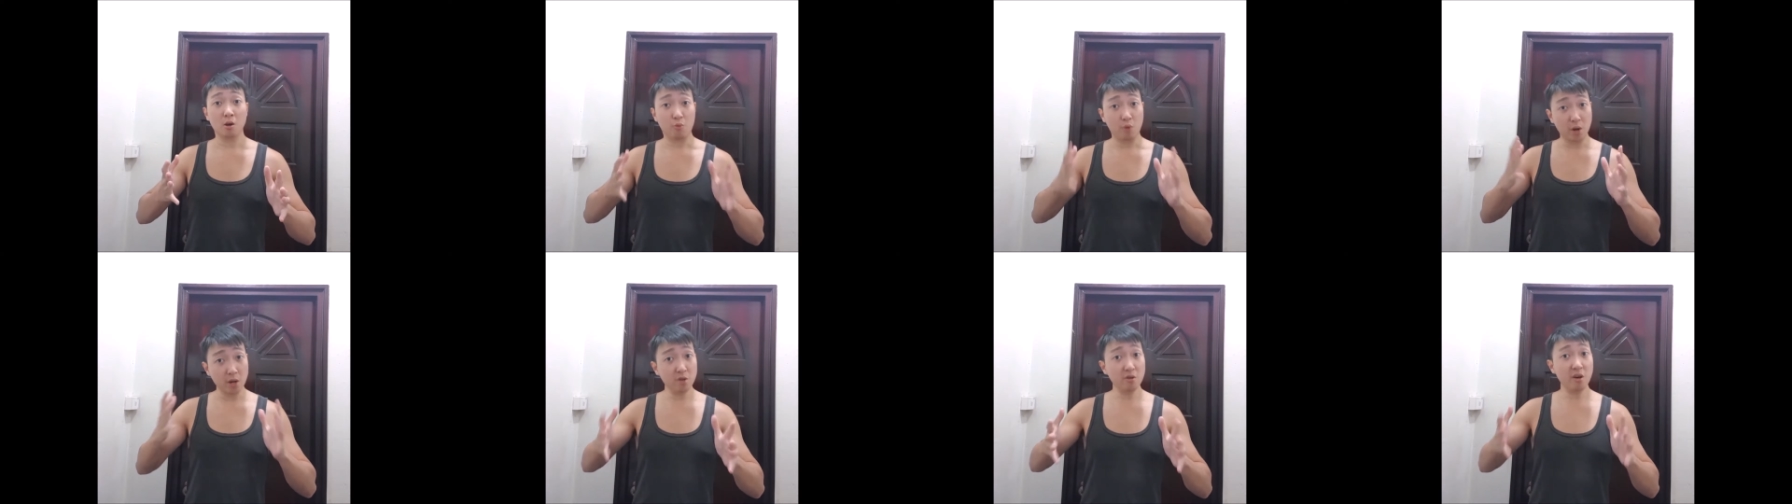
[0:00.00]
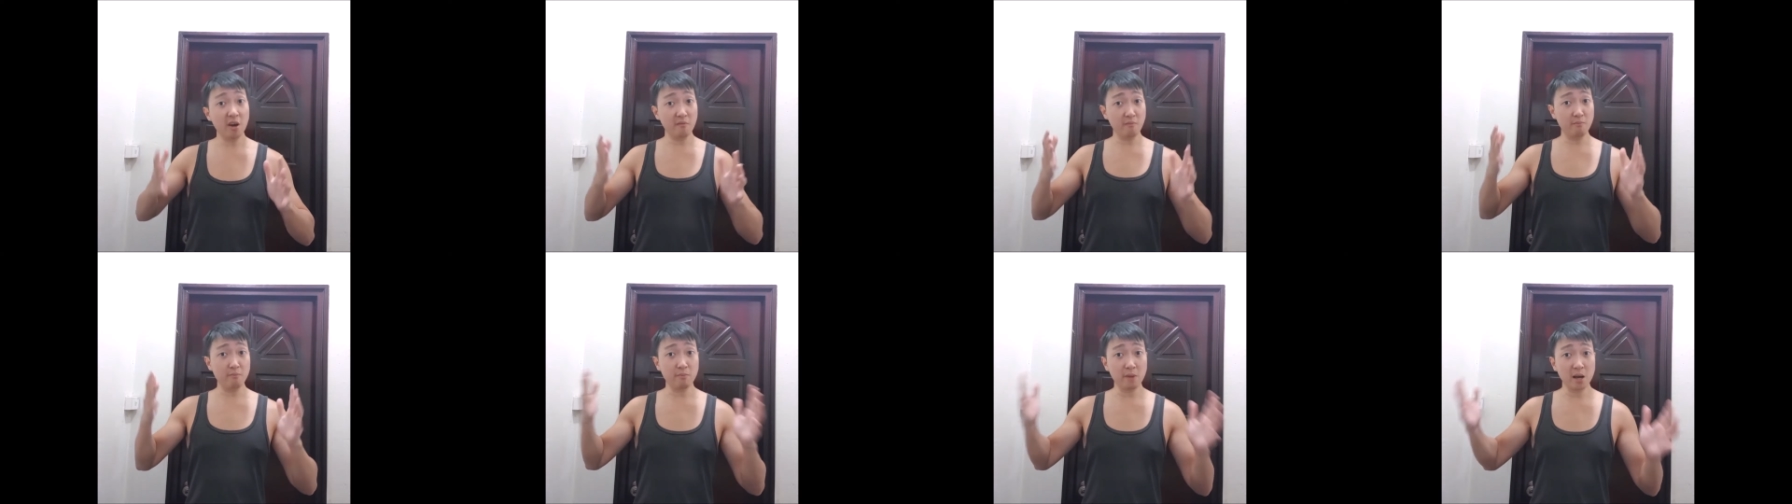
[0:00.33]
when you
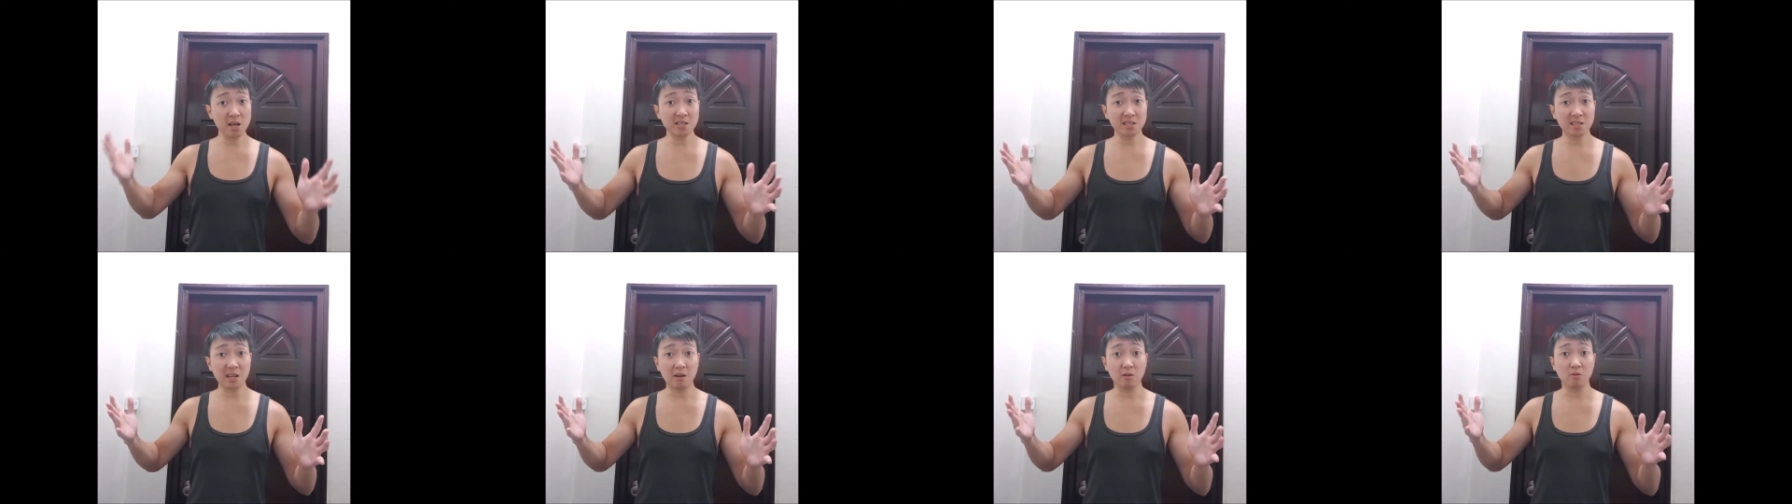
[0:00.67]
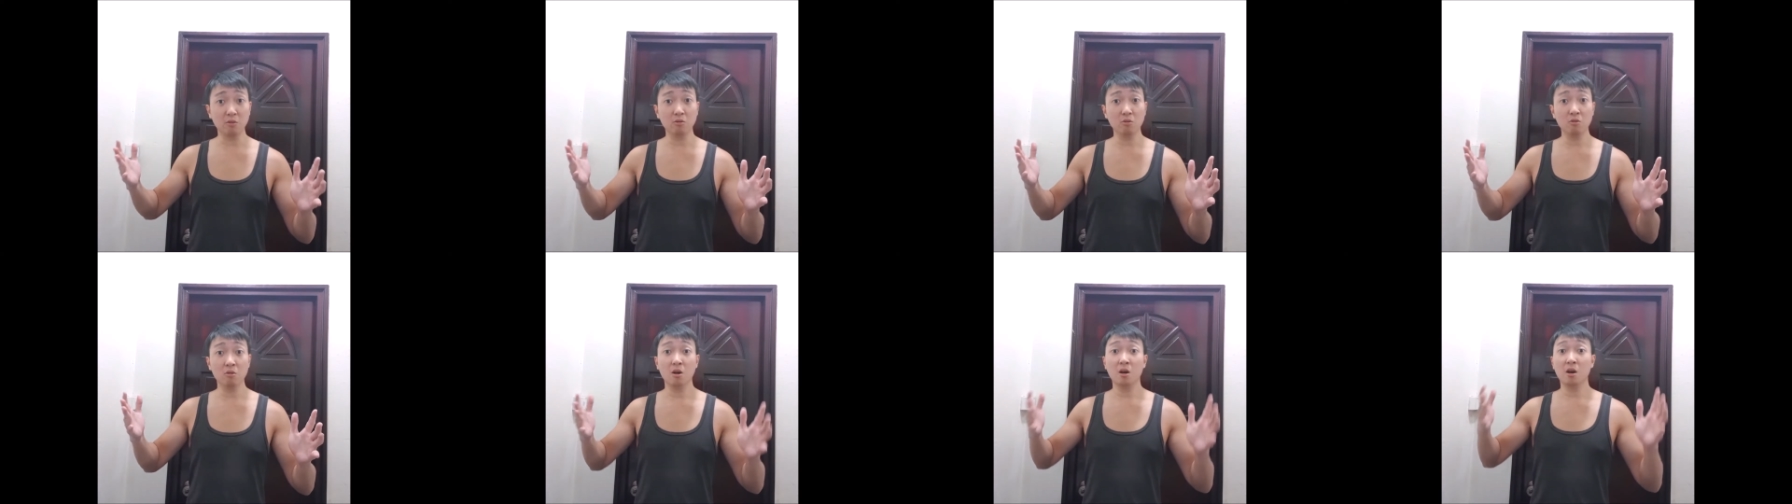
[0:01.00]
have
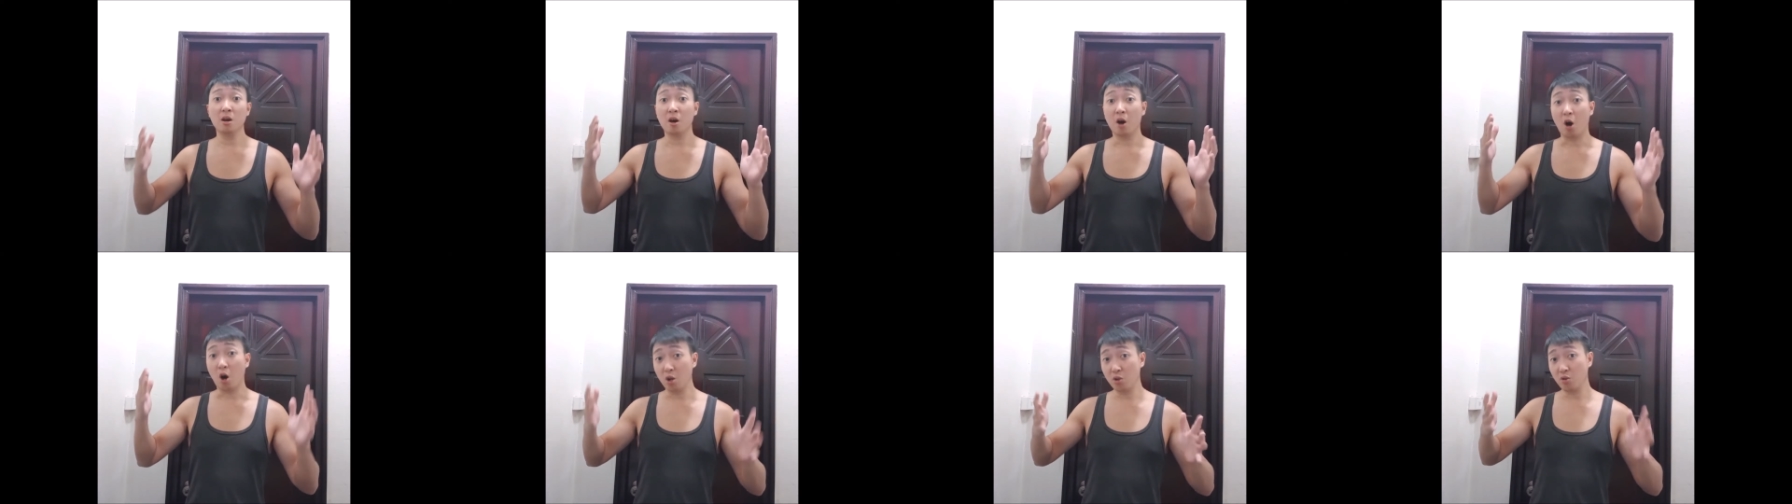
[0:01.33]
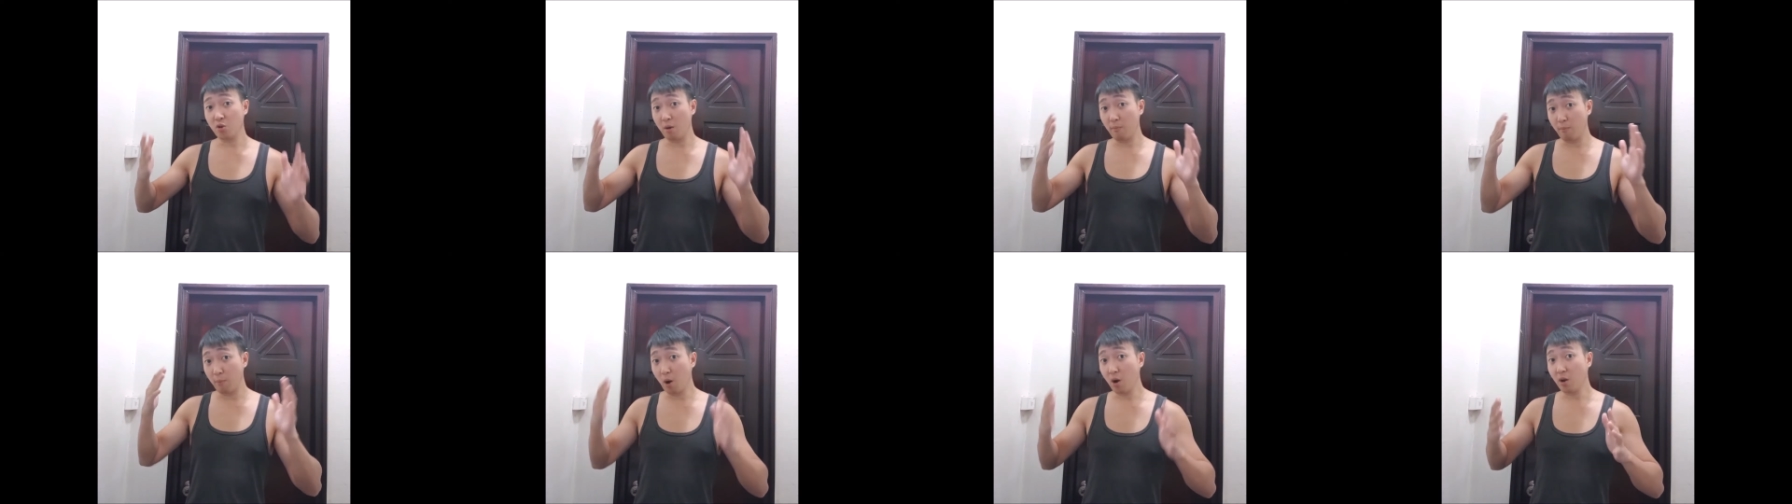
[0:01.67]
muscle on
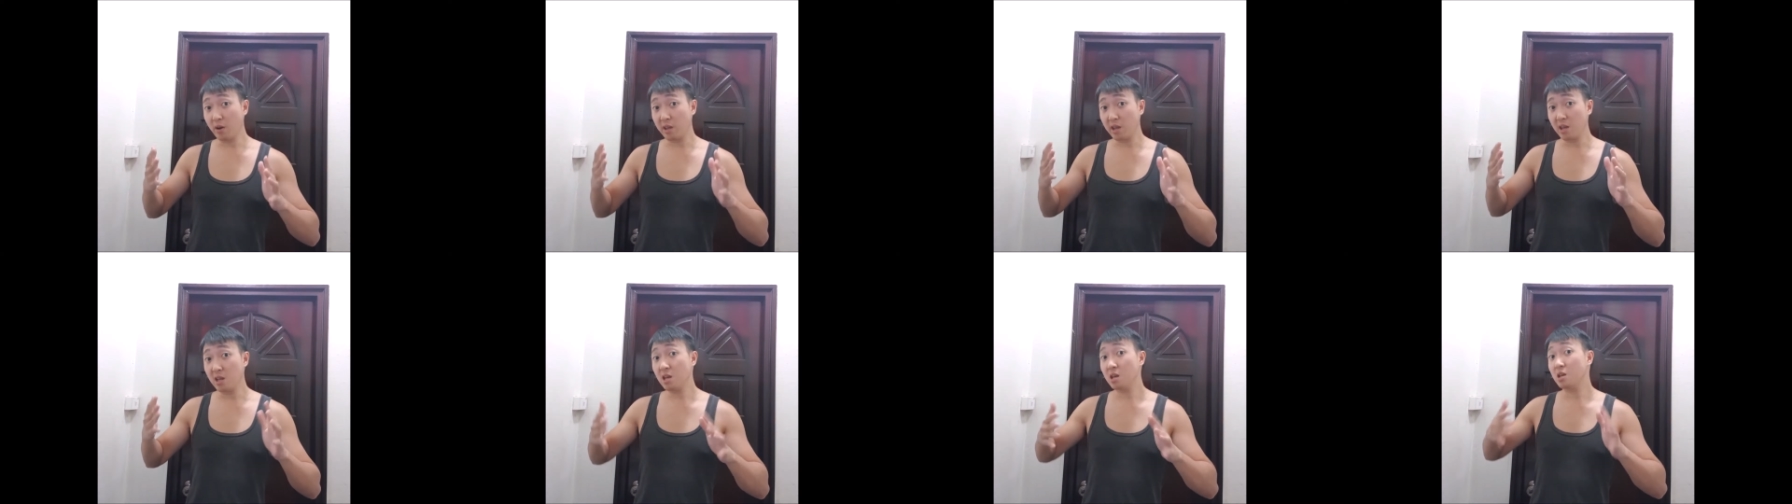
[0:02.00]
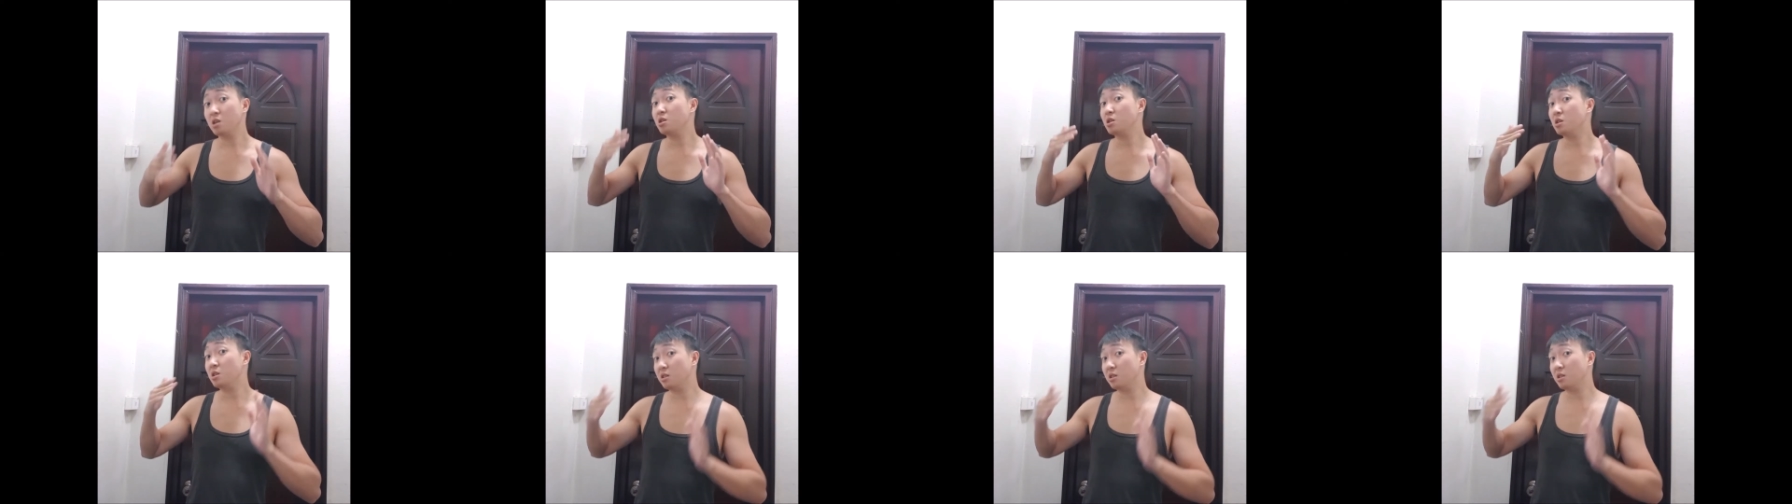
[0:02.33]
your body,